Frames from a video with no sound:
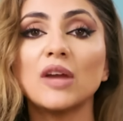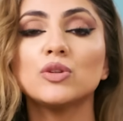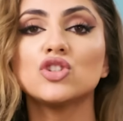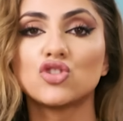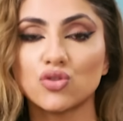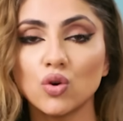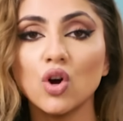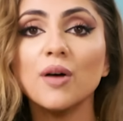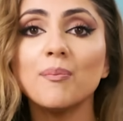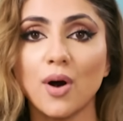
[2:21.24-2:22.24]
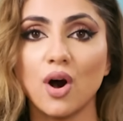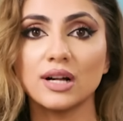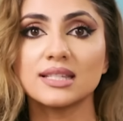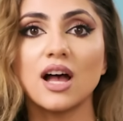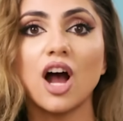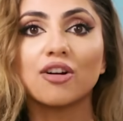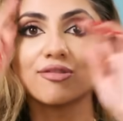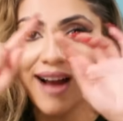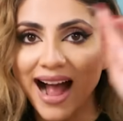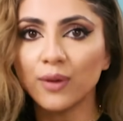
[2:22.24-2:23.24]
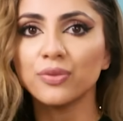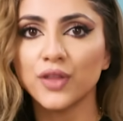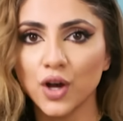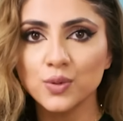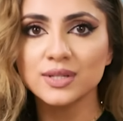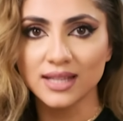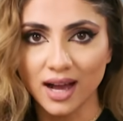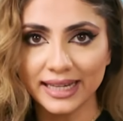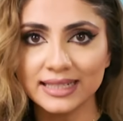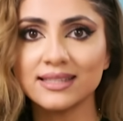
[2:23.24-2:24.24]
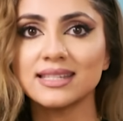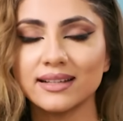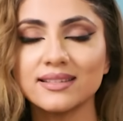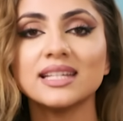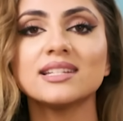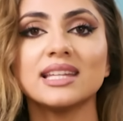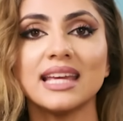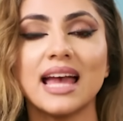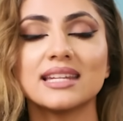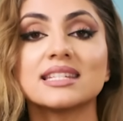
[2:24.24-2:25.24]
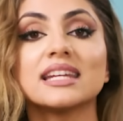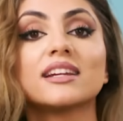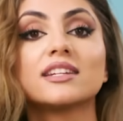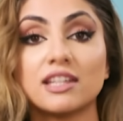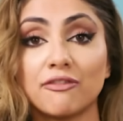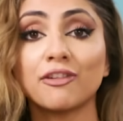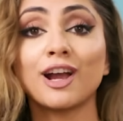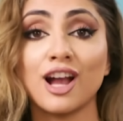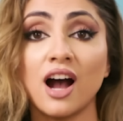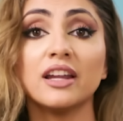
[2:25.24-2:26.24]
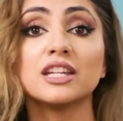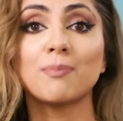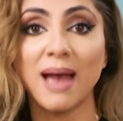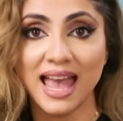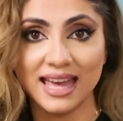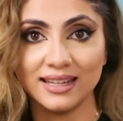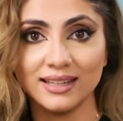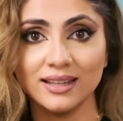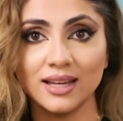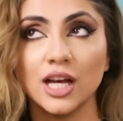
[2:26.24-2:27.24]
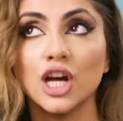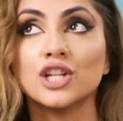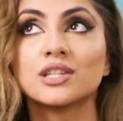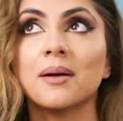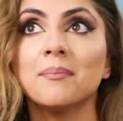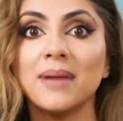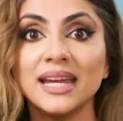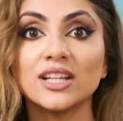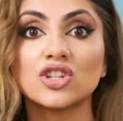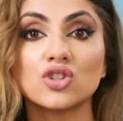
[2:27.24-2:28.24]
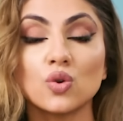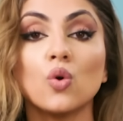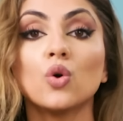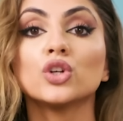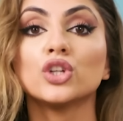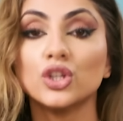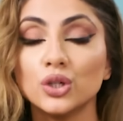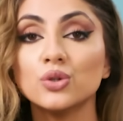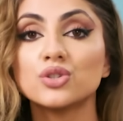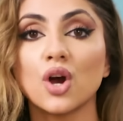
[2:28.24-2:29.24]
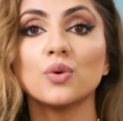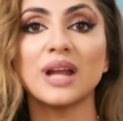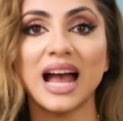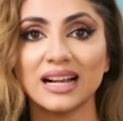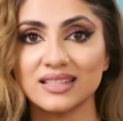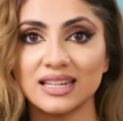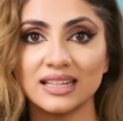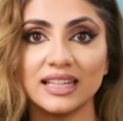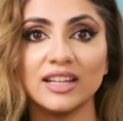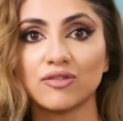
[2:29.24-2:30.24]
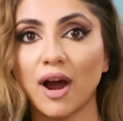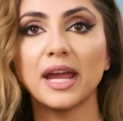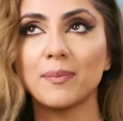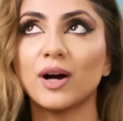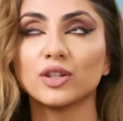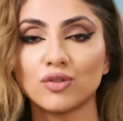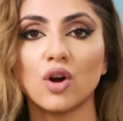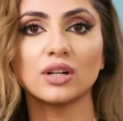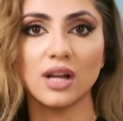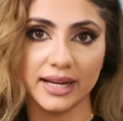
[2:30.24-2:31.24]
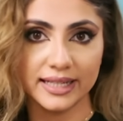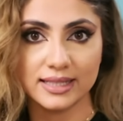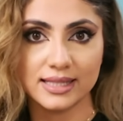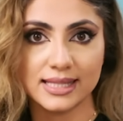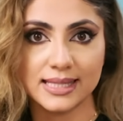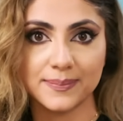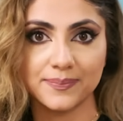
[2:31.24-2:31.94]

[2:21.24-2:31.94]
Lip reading: would draw a box around those lines, 16 to the end, in a different coloured pen to make sure you don't accidentally write about the wrong lines.